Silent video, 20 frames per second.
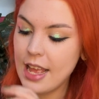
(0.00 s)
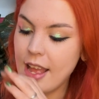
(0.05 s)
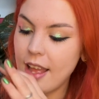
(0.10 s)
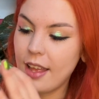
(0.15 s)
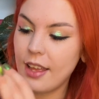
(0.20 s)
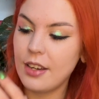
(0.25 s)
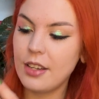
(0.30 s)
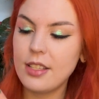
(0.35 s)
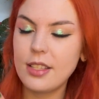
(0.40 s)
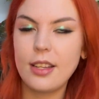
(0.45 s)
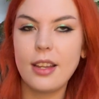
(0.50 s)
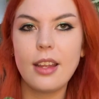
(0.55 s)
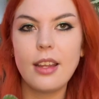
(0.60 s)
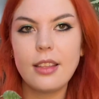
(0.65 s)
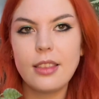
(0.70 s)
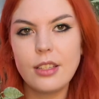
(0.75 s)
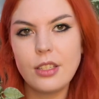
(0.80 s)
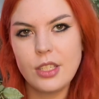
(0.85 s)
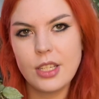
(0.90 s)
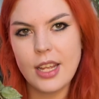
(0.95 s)
I just like
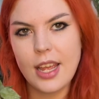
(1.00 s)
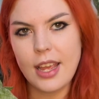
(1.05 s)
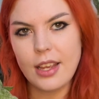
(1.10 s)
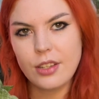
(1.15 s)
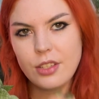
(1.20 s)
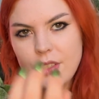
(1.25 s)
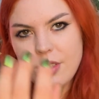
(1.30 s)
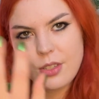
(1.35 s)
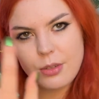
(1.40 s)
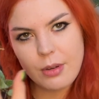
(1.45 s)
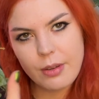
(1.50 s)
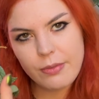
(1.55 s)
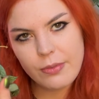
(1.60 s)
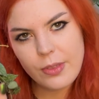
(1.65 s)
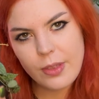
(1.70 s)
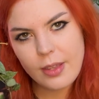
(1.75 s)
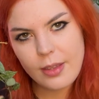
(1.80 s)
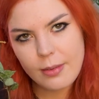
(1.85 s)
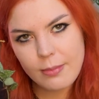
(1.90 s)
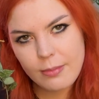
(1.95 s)
the texture of
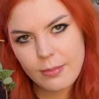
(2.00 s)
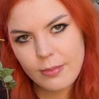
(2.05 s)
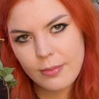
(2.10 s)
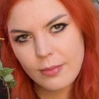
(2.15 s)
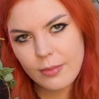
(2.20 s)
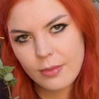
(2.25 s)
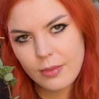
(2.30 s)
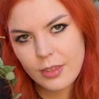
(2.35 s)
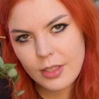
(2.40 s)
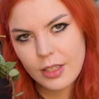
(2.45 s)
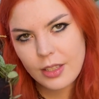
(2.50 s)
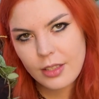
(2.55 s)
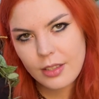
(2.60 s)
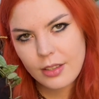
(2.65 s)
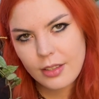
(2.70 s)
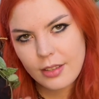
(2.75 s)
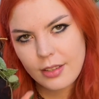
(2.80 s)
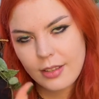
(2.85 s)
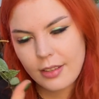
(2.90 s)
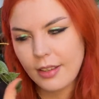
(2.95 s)
them,
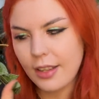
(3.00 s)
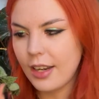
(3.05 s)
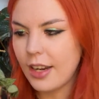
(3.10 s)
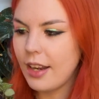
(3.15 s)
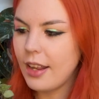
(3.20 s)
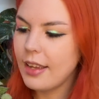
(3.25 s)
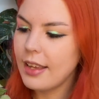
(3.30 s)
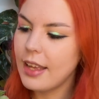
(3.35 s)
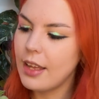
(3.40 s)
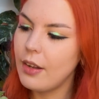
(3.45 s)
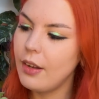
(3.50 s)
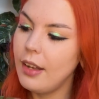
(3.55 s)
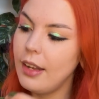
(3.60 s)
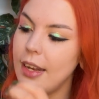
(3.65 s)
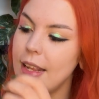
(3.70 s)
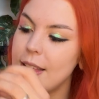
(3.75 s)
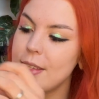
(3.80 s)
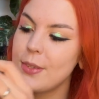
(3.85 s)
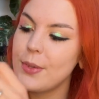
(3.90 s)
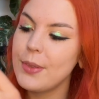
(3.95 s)
and I like how
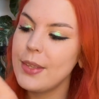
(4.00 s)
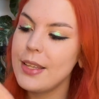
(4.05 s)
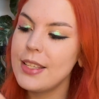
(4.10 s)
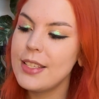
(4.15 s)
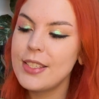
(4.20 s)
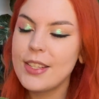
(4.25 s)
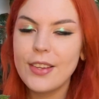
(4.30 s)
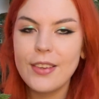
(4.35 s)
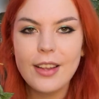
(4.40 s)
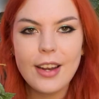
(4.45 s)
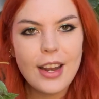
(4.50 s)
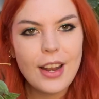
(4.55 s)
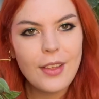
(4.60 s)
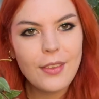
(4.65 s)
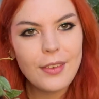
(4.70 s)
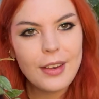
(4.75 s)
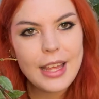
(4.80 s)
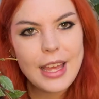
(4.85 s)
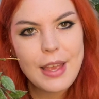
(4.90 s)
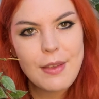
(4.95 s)
little these tiny little
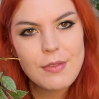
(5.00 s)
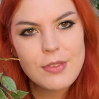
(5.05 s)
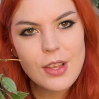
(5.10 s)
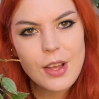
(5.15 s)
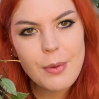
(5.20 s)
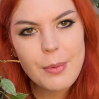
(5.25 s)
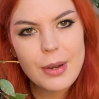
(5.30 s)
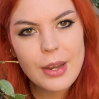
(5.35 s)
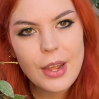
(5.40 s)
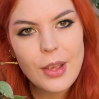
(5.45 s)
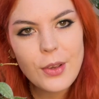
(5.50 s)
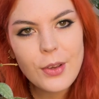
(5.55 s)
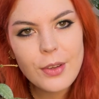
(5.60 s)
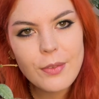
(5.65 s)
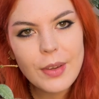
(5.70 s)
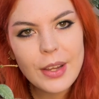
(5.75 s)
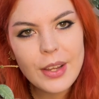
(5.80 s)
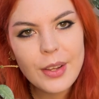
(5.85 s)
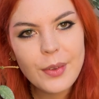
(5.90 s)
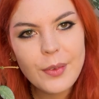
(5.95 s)
leaves are when they come
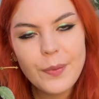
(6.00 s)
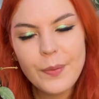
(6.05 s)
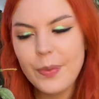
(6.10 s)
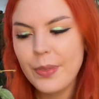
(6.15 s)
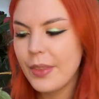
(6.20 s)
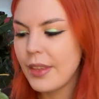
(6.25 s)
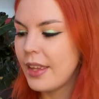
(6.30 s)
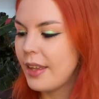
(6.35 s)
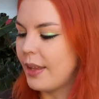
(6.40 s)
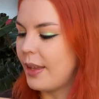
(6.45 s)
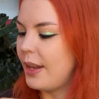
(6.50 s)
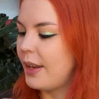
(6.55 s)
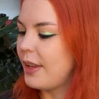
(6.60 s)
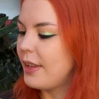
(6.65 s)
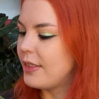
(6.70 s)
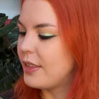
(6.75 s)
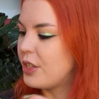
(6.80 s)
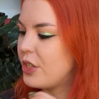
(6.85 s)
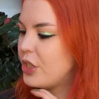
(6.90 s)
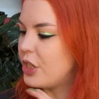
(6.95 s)
out. I like
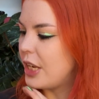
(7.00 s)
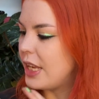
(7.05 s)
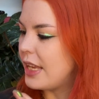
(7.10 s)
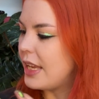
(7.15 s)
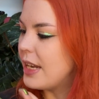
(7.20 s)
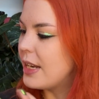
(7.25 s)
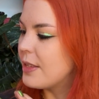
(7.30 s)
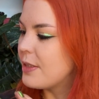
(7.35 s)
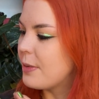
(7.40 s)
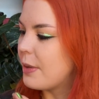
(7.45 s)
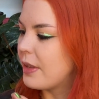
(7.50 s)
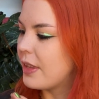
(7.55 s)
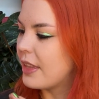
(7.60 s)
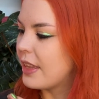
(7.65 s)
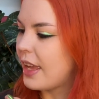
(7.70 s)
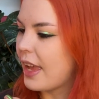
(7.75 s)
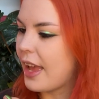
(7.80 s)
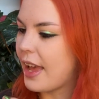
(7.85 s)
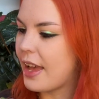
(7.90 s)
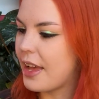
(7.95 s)
the sheen as well that they
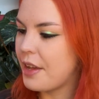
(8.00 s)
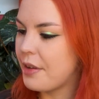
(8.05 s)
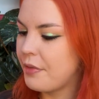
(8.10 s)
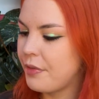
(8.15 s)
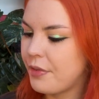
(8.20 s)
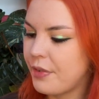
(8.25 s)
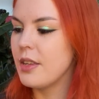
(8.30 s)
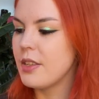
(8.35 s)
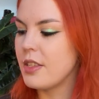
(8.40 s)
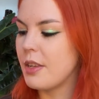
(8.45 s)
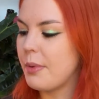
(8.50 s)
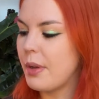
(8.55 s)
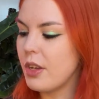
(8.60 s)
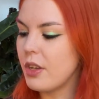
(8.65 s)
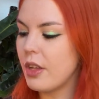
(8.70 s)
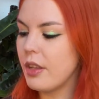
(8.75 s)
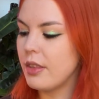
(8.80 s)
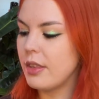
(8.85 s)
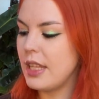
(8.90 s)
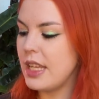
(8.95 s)
have. So I
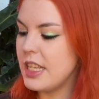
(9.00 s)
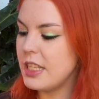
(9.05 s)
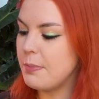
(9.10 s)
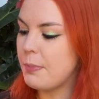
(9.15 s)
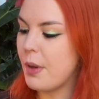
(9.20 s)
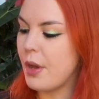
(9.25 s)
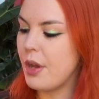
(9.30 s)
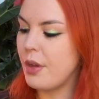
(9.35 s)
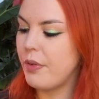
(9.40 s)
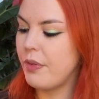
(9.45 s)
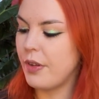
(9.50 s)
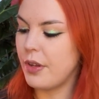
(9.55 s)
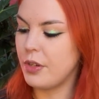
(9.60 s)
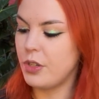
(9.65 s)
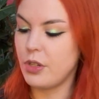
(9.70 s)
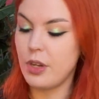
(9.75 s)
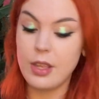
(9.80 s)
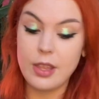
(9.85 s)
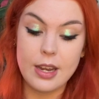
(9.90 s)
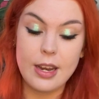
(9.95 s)
got these both, I'll
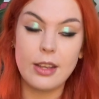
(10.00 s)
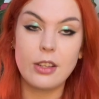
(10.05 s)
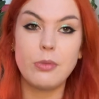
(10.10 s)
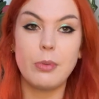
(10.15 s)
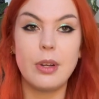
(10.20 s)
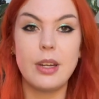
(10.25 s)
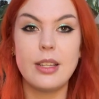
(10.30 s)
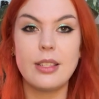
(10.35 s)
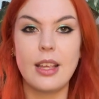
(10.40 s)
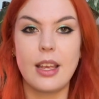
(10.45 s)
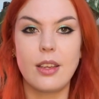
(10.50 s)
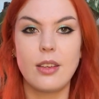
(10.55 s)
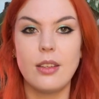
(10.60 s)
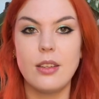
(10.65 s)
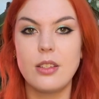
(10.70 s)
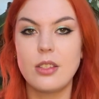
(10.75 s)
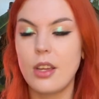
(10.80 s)
show you the next one in a second.